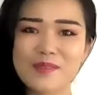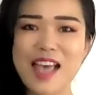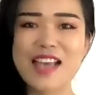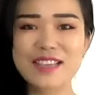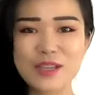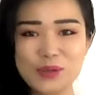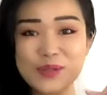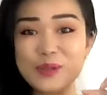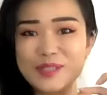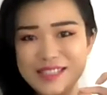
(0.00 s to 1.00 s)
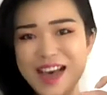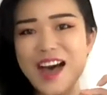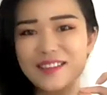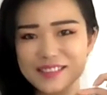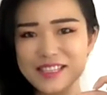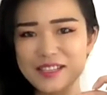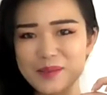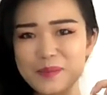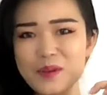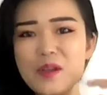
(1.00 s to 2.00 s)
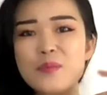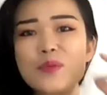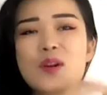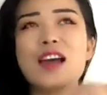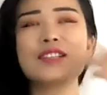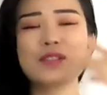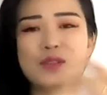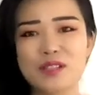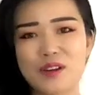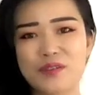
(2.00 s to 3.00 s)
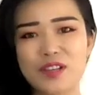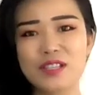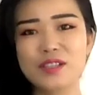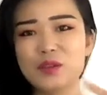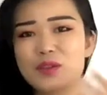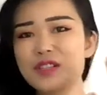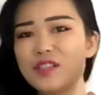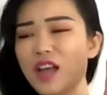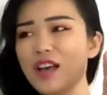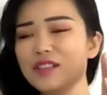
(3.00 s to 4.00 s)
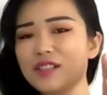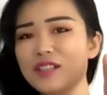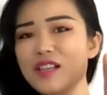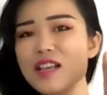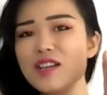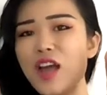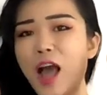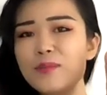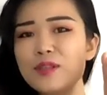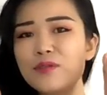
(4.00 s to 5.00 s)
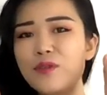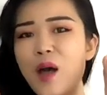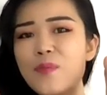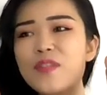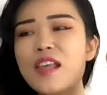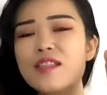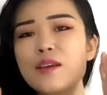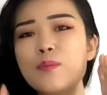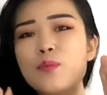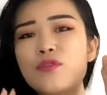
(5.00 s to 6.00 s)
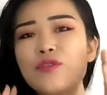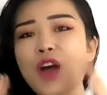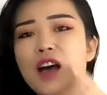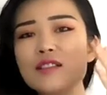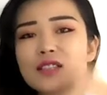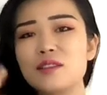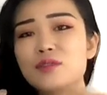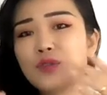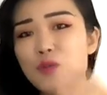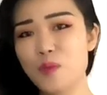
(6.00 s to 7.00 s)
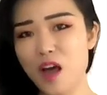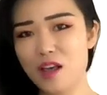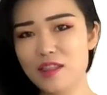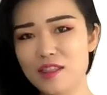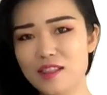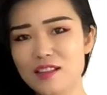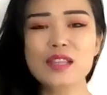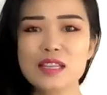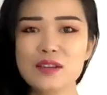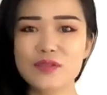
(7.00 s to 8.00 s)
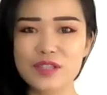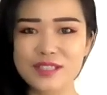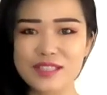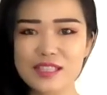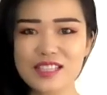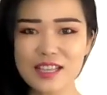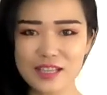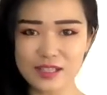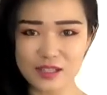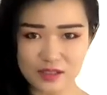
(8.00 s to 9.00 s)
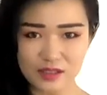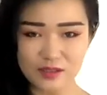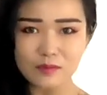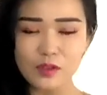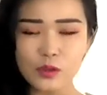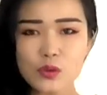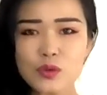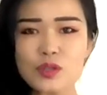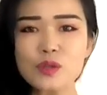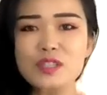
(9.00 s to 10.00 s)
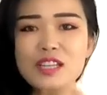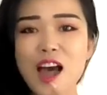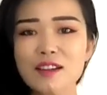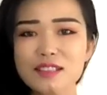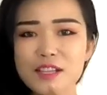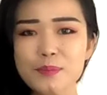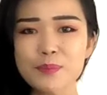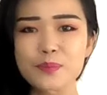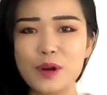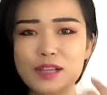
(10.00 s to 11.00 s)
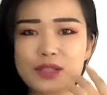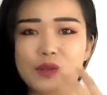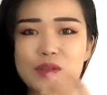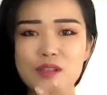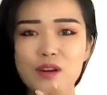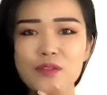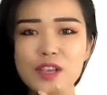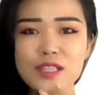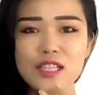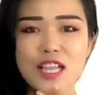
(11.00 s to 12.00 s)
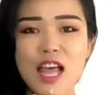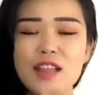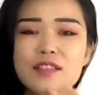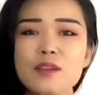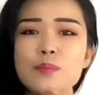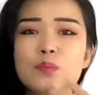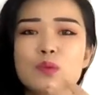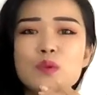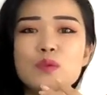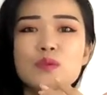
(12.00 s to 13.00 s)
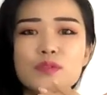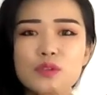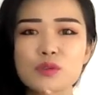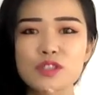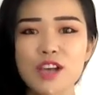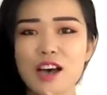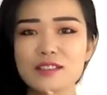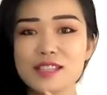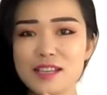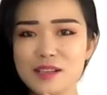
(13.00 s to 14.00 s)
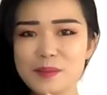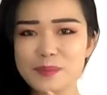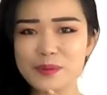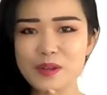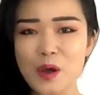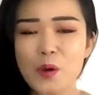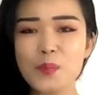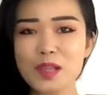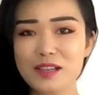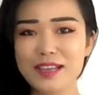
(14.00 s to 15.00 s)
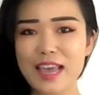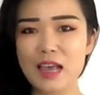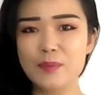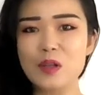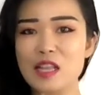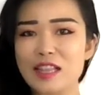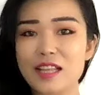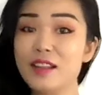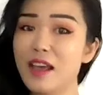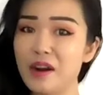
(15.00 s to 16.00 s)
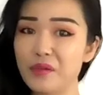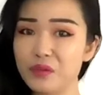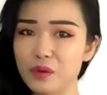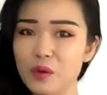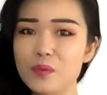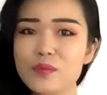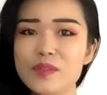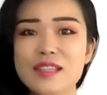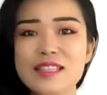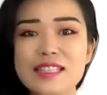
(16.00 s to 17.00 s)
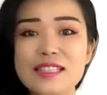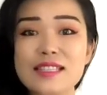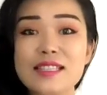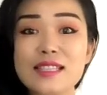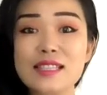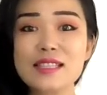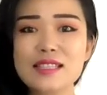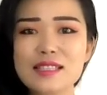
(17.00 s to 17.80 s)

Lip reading: use your tongue tip, press your surface so the sounds comes from the front of your mouth. For Z is use your tongue tip, press your surface, and then move your tongue tip, open a gap, let the air flow. Z.